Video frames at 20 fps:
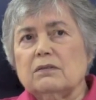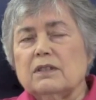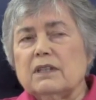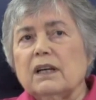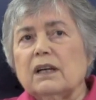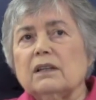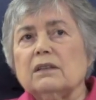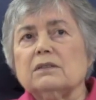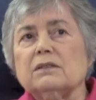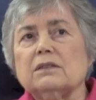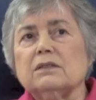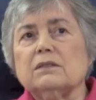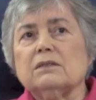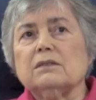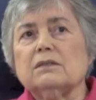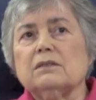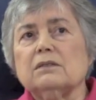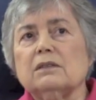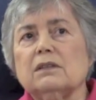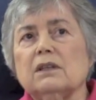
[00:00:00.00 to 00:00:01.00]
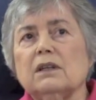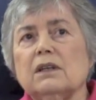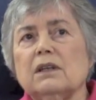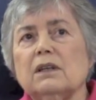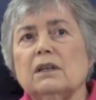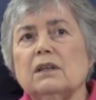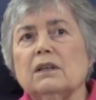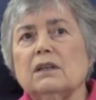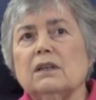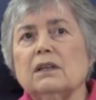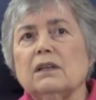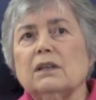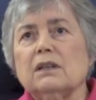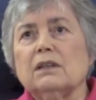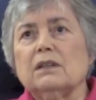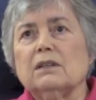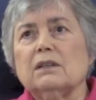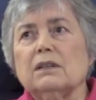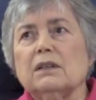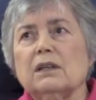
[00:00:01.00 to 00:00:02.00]
dealt
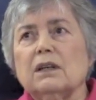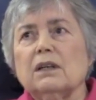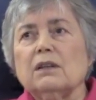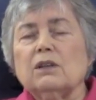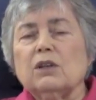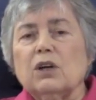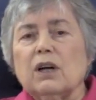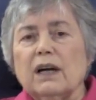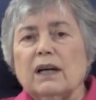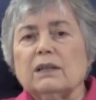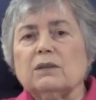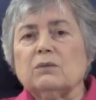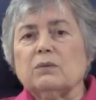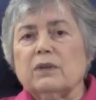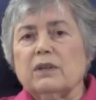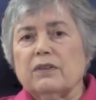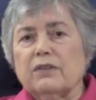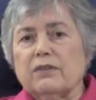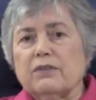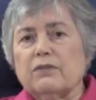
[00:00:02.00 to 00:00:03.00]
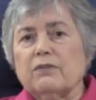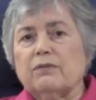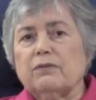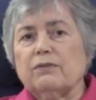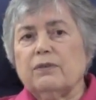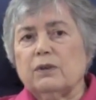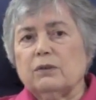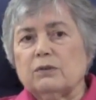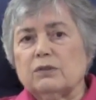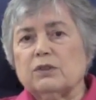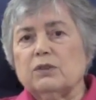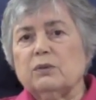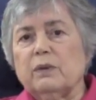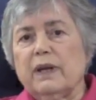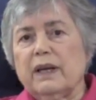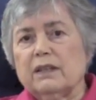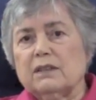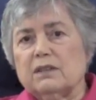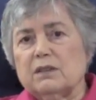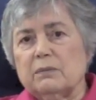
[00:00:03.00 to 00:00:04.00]
a lot with folks who
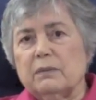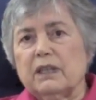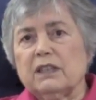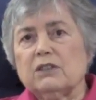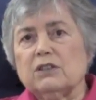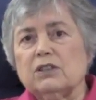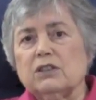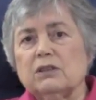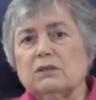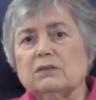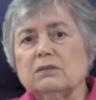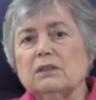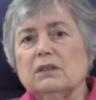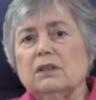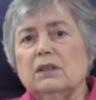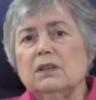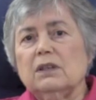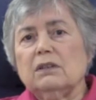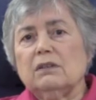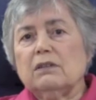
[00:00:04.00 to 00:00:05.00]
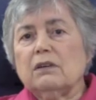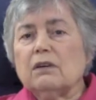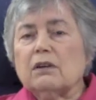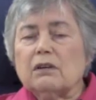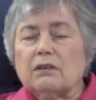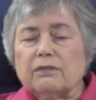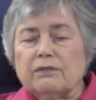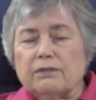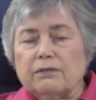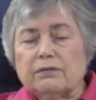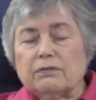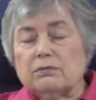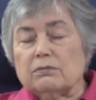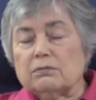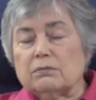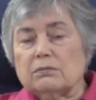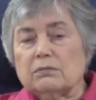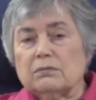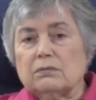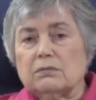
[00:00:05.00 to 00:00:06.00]
had dementia of
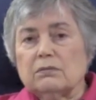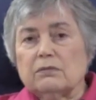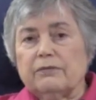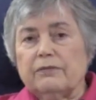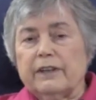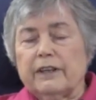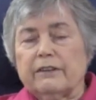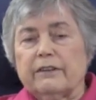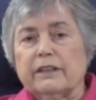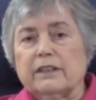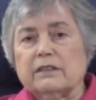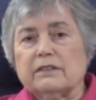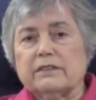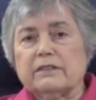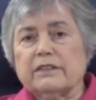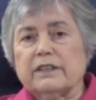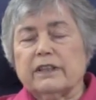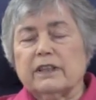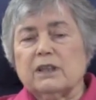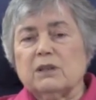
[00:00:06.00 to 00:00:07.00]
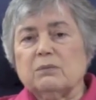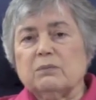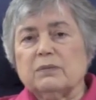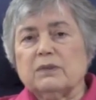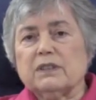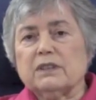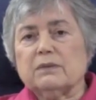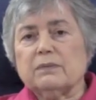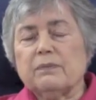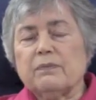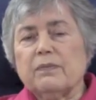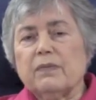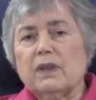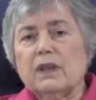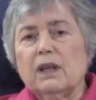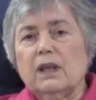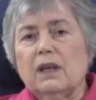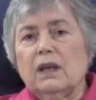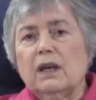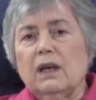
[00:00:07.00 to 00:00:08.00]
various types.
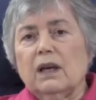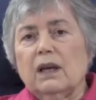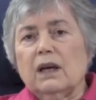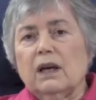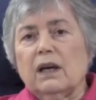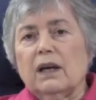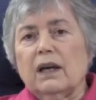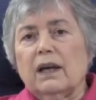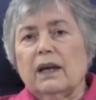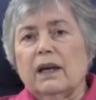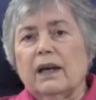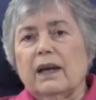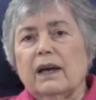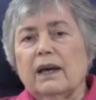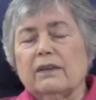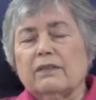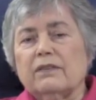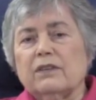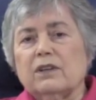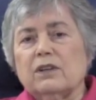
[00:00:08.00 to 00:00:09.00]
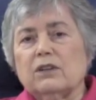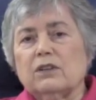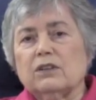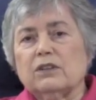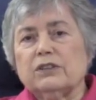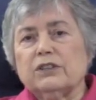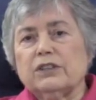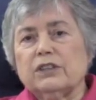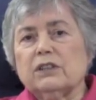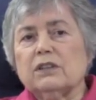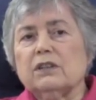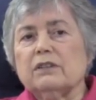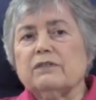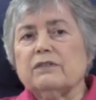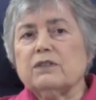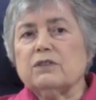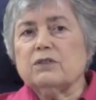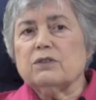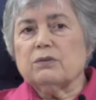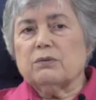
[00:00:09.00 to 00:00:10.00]
At the urging
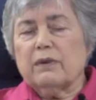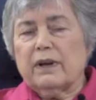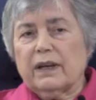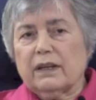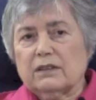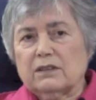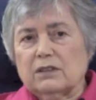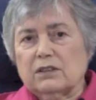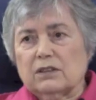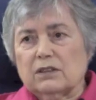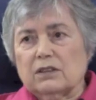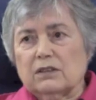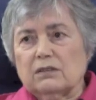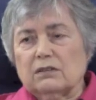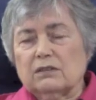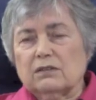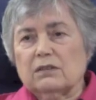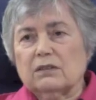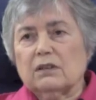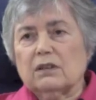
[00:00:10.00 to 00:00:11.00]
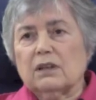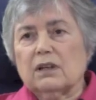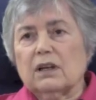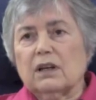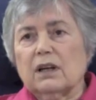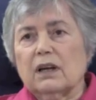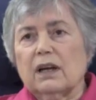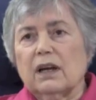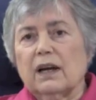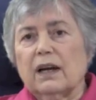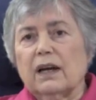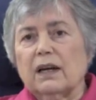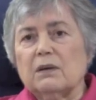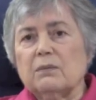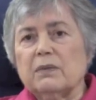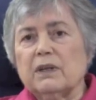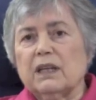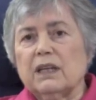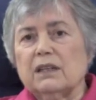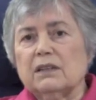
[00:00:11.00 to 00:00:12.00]
of the director,
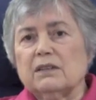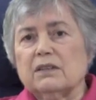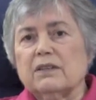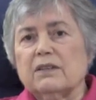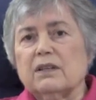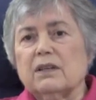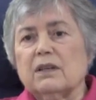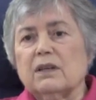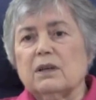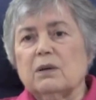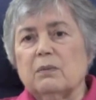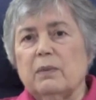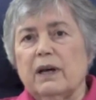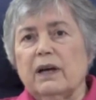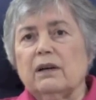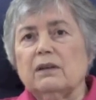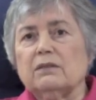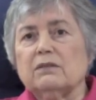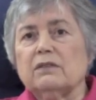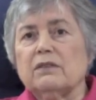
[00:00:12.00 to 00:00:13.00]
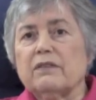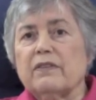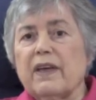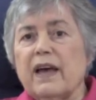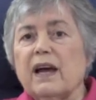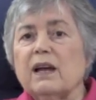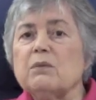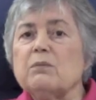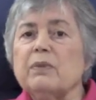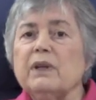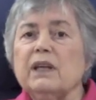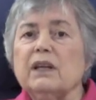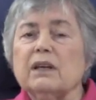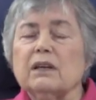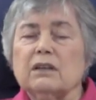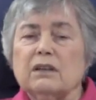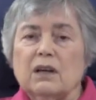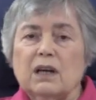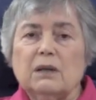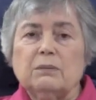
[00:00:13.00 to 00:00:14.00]
I began to think about that
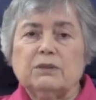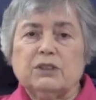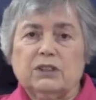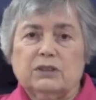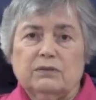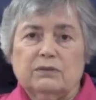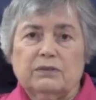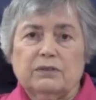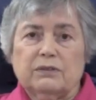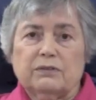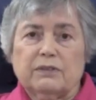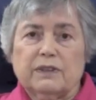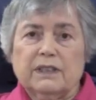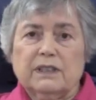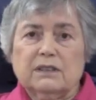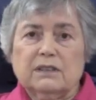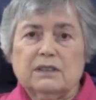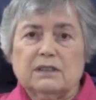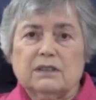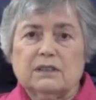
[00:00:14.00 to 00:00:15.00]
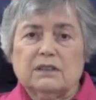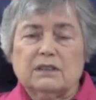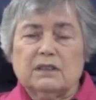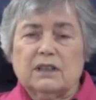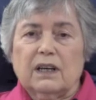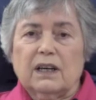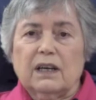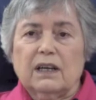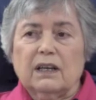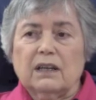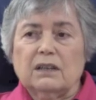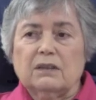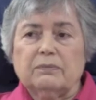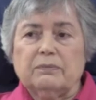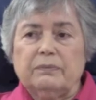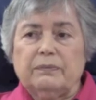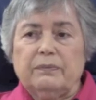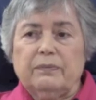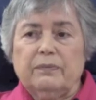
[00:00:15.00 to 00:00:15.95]
being an option for Francis. The